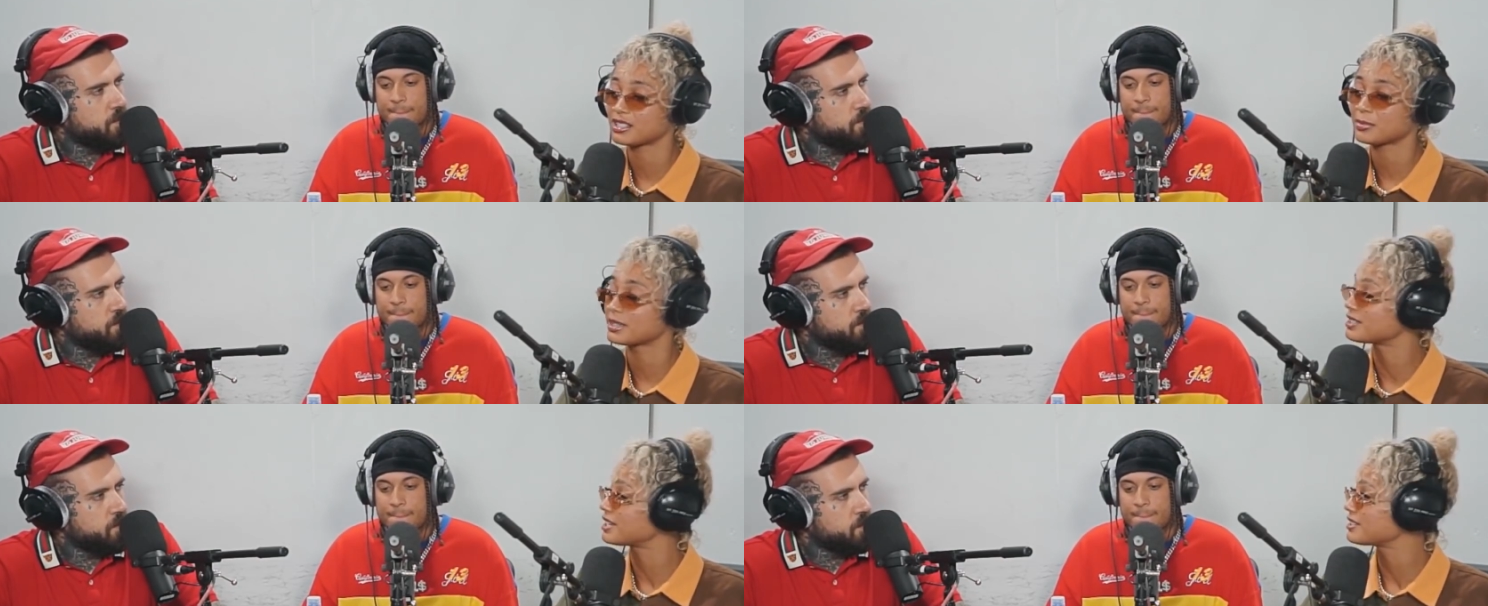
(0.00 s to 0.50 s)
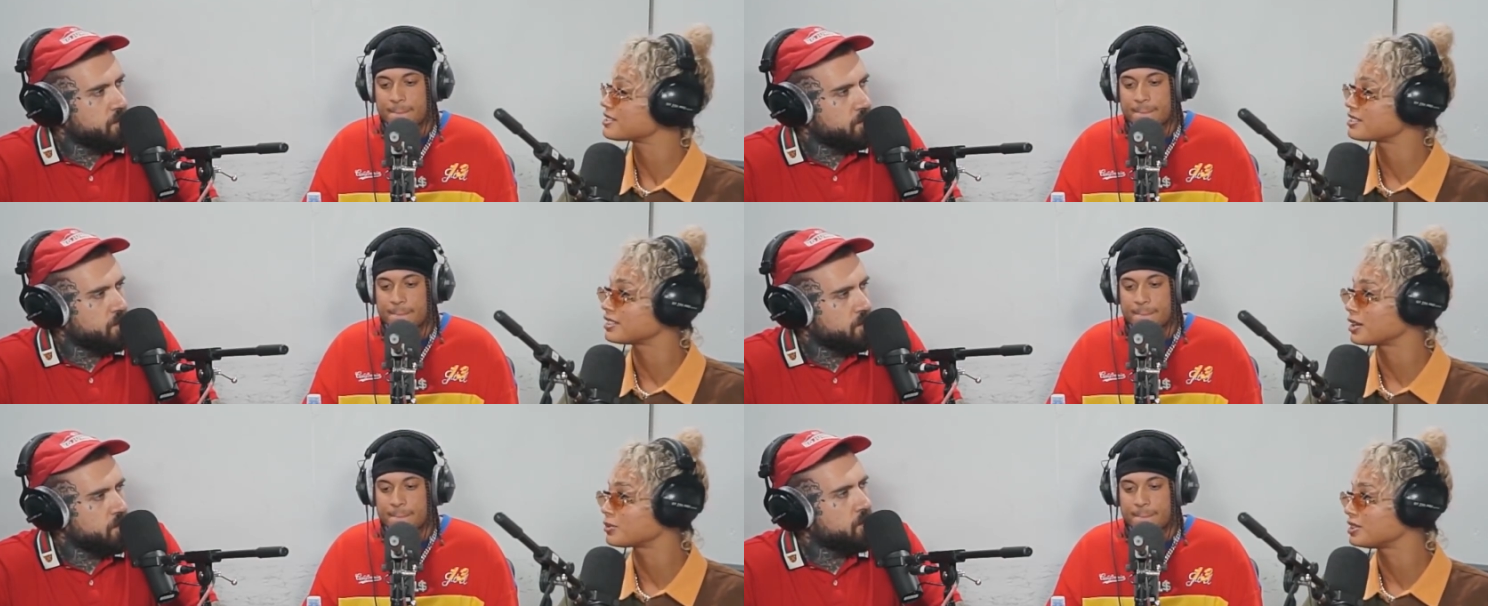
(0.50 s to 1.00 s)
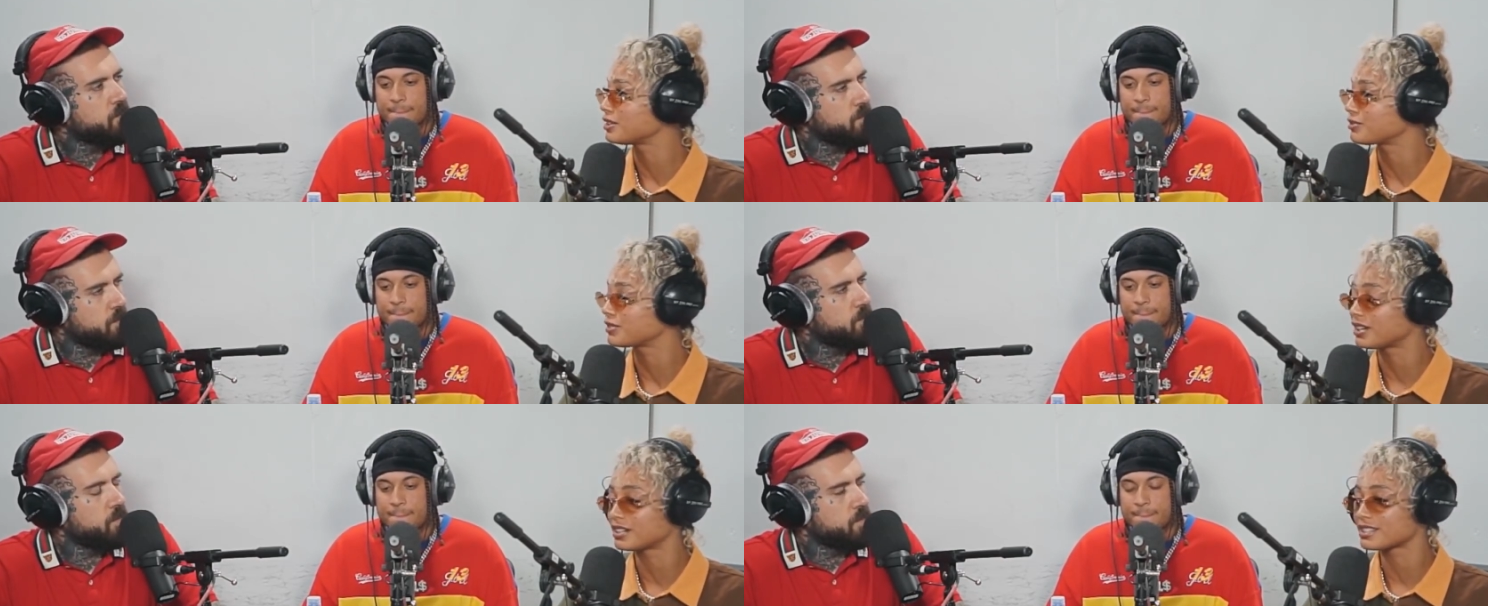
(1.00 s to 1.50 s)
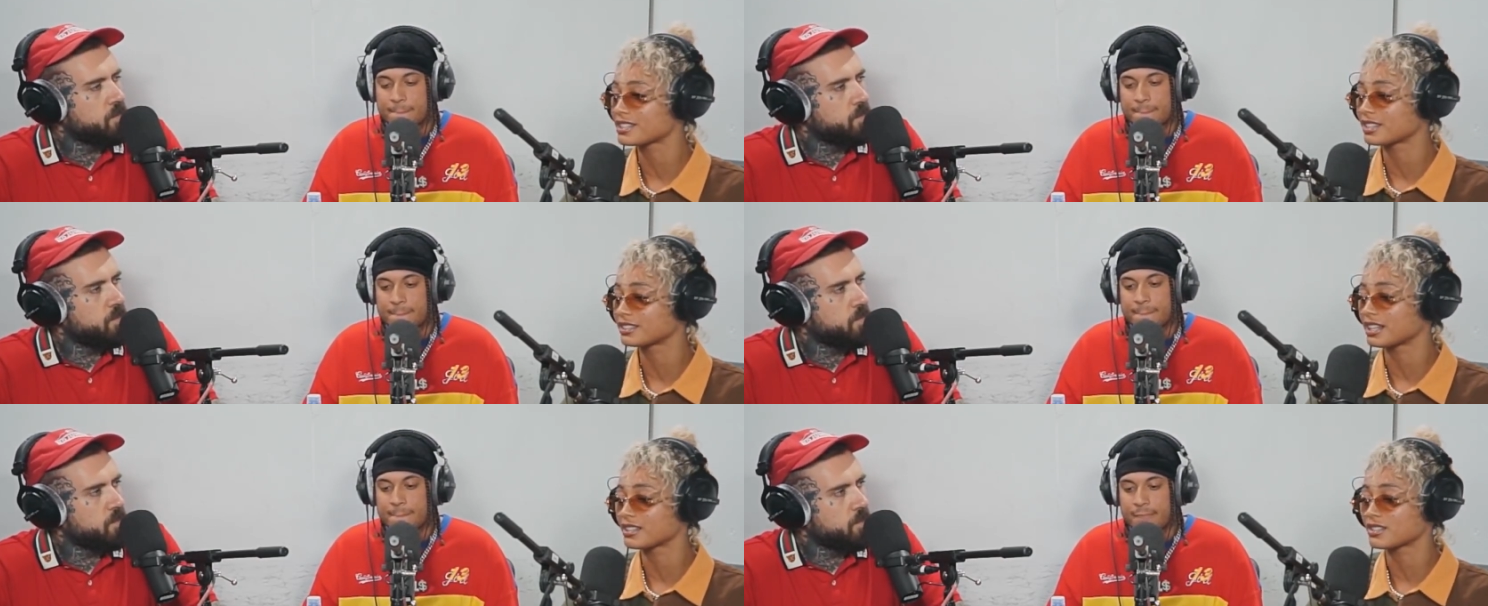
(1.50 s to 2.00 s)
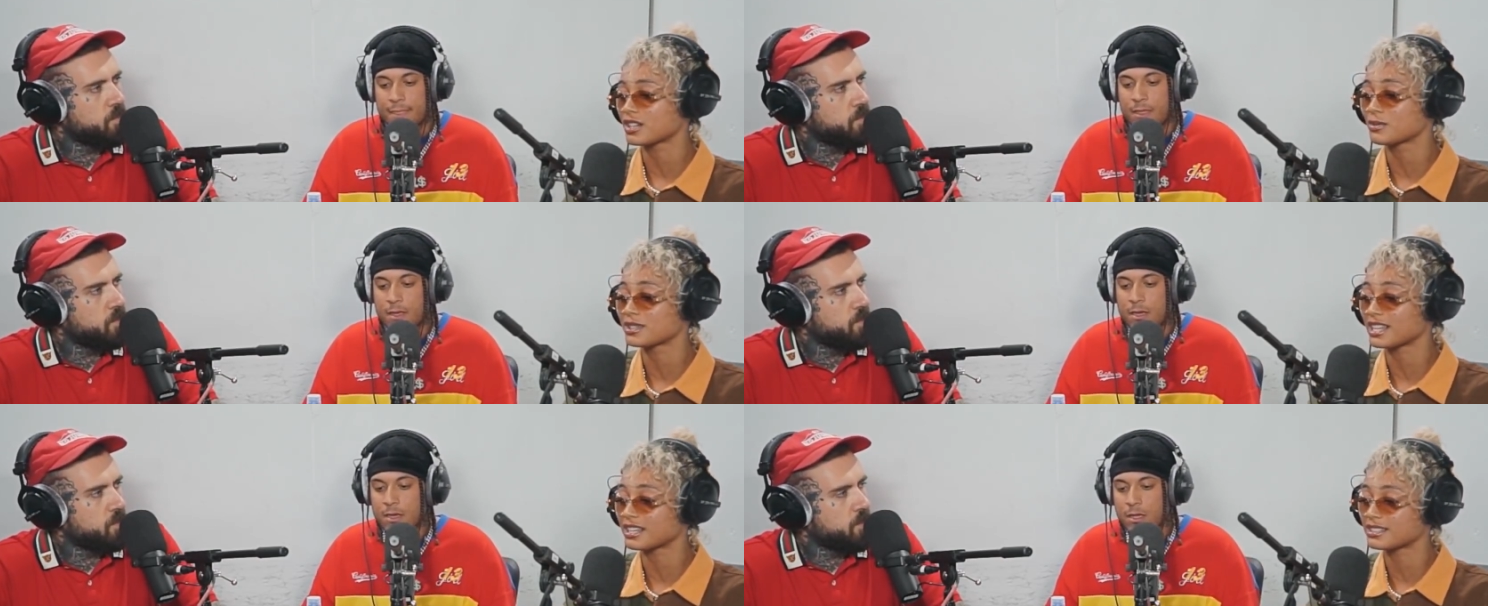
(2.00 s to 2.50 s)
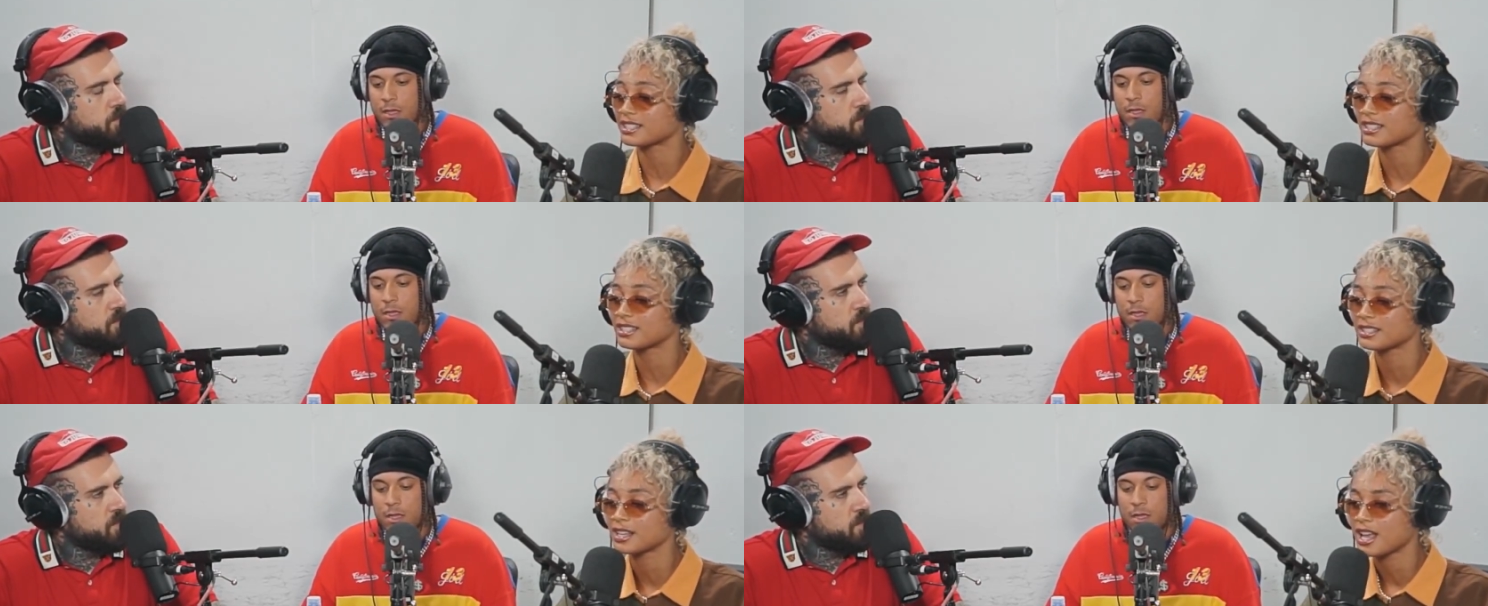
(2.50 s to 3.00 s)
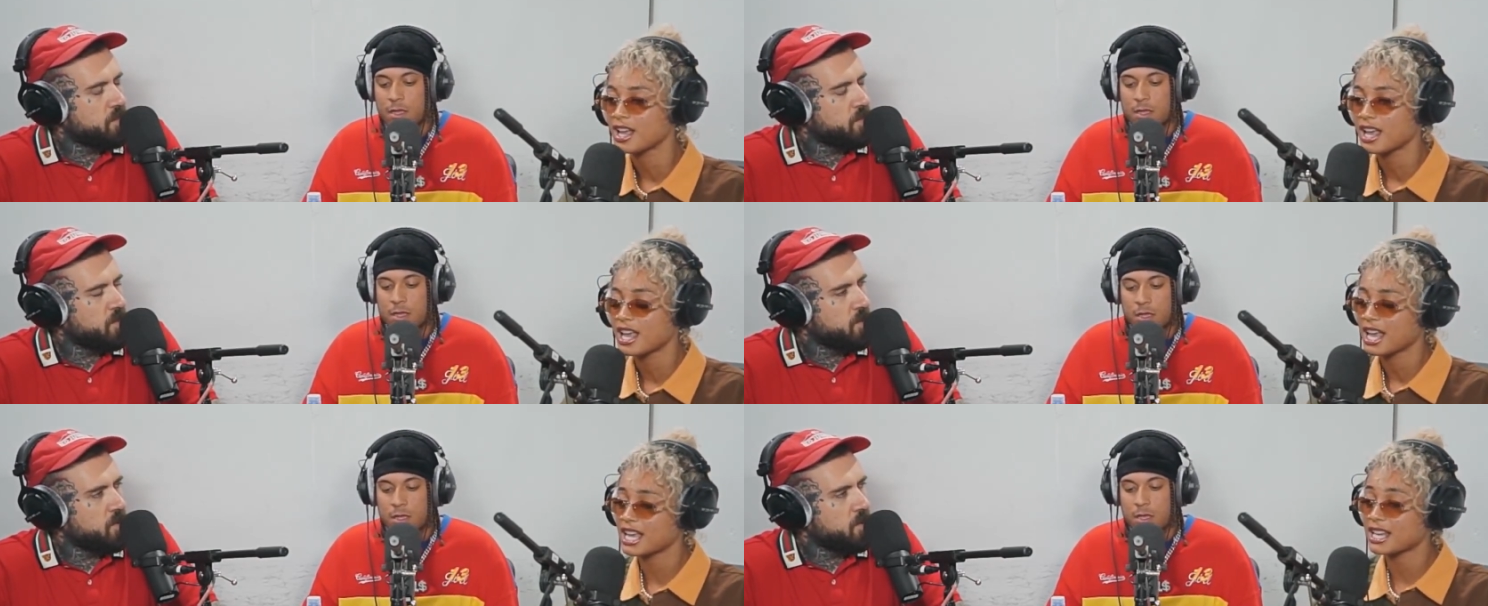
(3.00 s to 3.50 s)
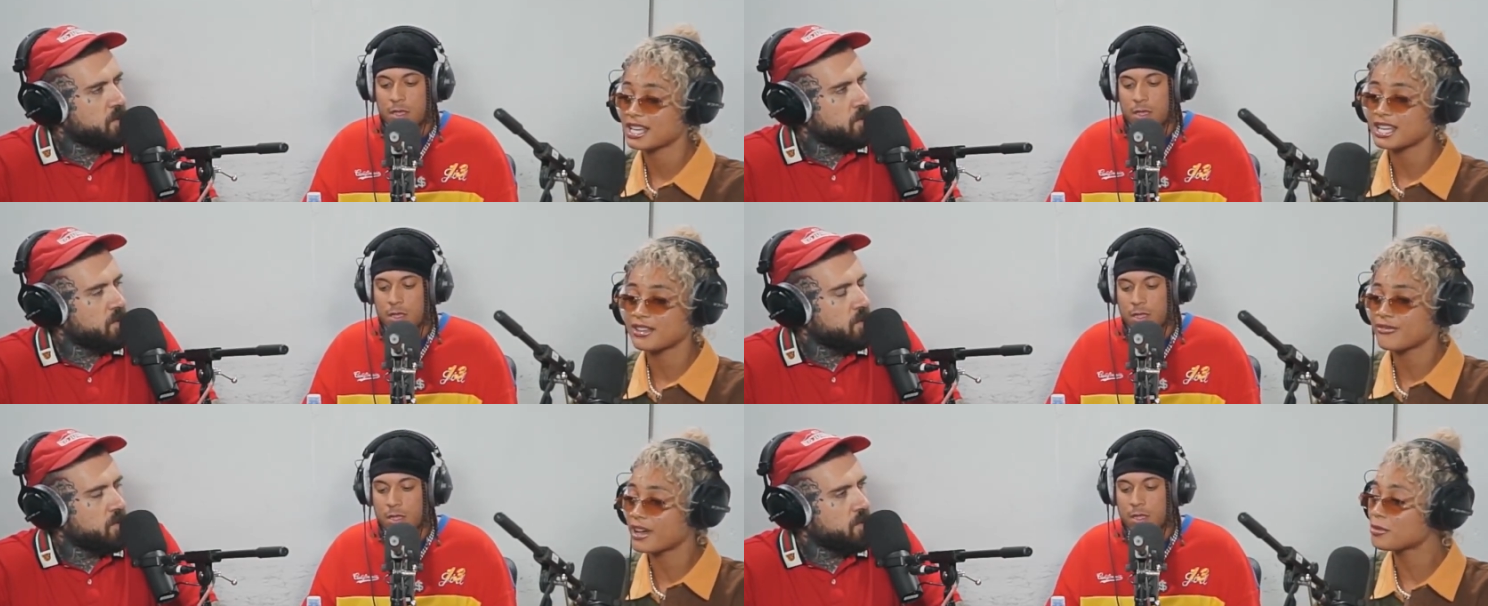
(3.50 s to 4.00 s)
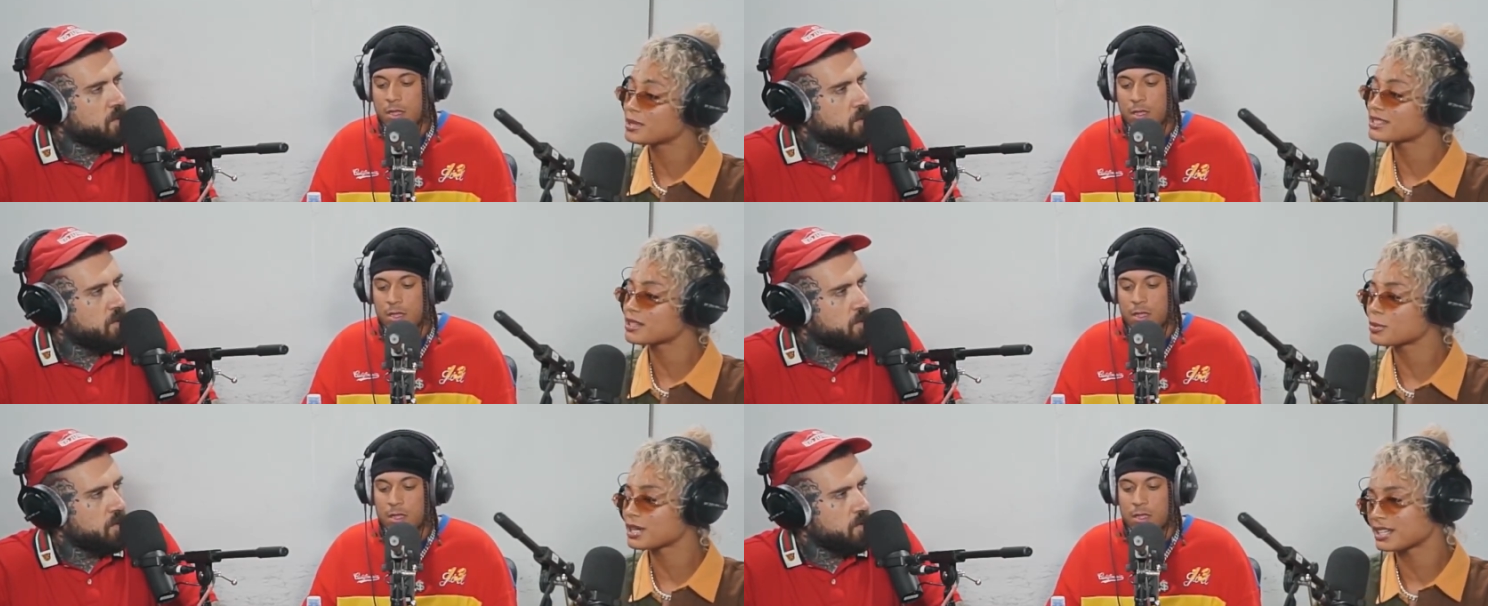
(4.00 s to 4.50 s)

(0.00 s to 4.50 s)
Speaker 1: had just been dancing like with different artists like that. So I was 18, and he found me somewhere.